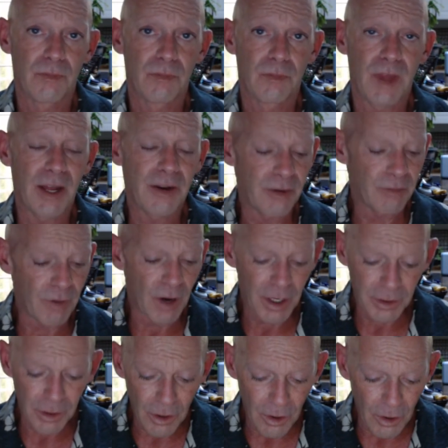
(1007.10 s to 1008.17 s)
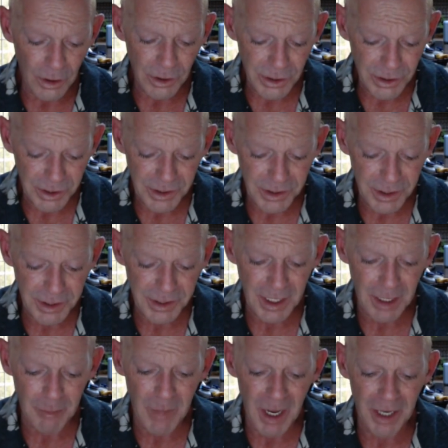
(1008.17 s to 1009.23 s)
That divine consciousness
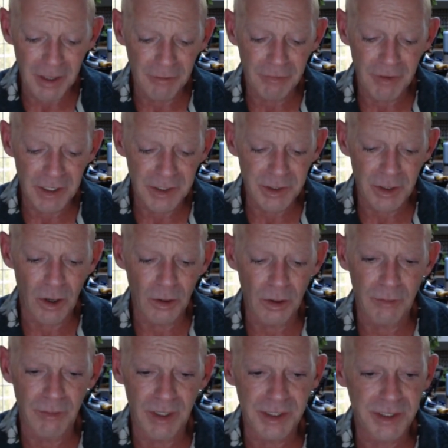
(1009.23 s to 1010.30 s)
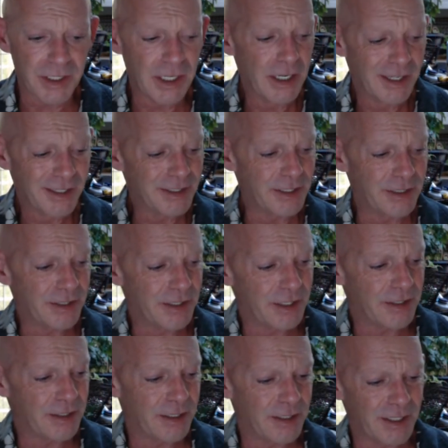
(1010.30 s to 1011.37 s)
that manifests all of us
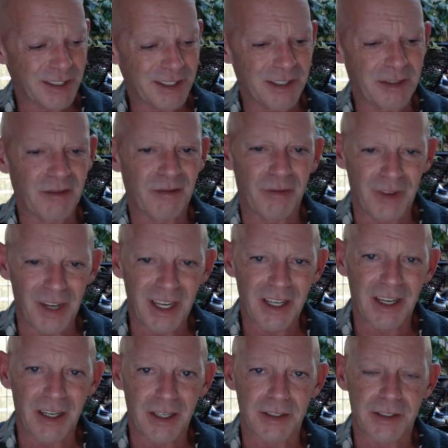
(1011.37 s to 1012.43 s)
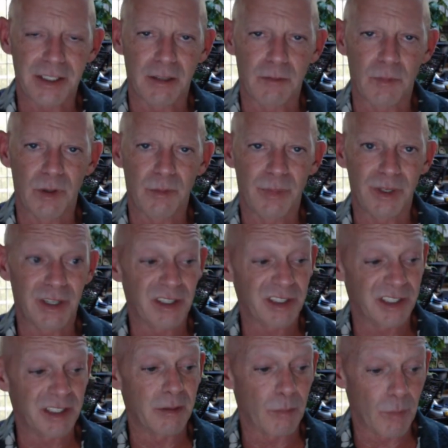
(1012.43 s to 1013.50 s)
that doesn't vacate someone
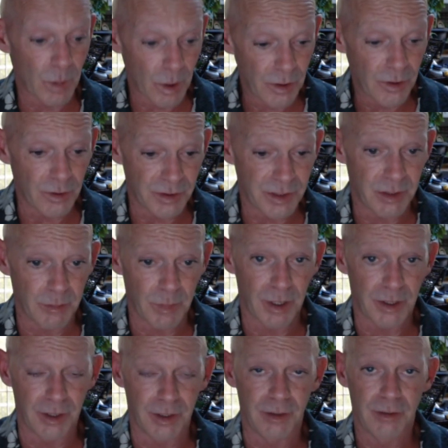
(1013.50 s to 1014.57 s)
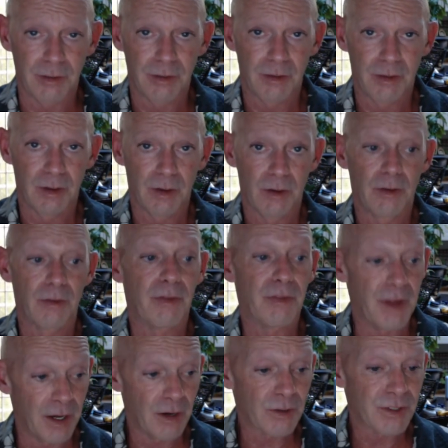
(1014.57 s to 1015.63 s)
because they murder somebody.
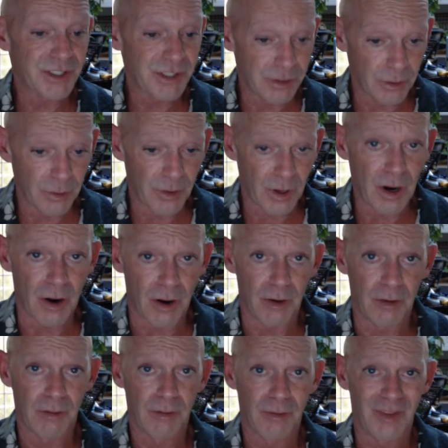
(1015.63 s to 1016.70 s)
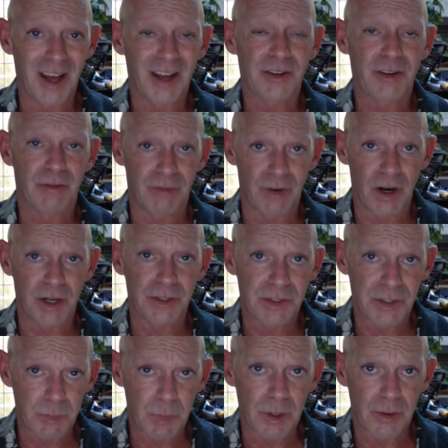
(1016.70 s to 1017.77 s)
They are still there. That divine
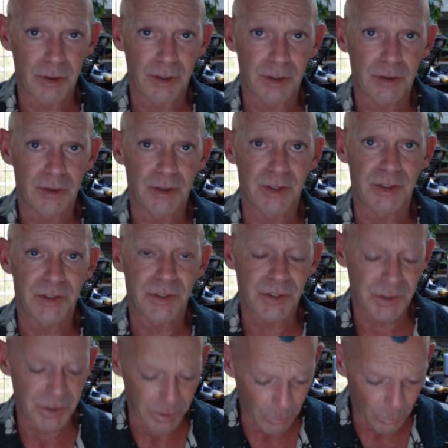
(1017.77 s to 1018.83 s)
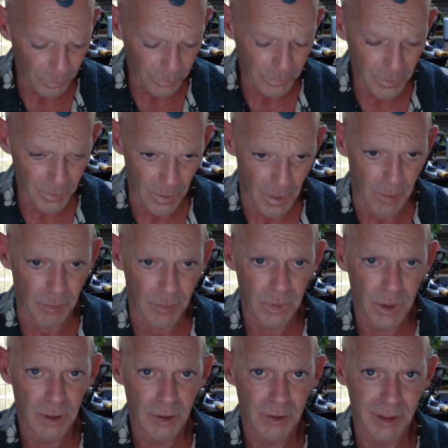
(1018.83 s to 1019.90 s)
spirit is still within them,
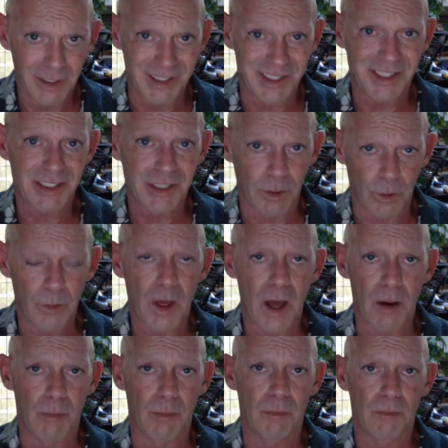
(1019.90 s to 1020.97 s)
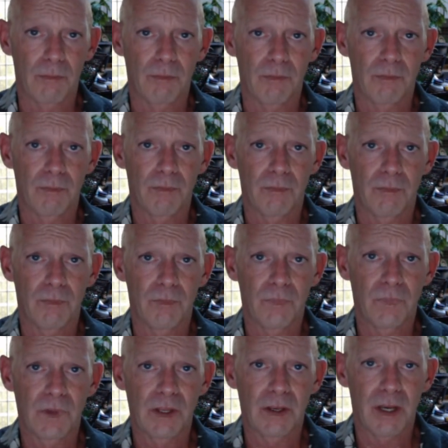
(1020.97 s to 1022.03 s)
is still them.
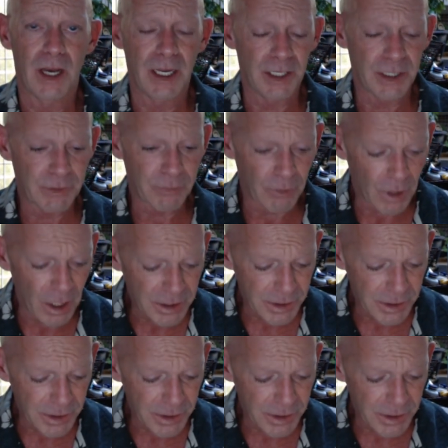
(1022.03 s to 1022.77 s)
And it's for us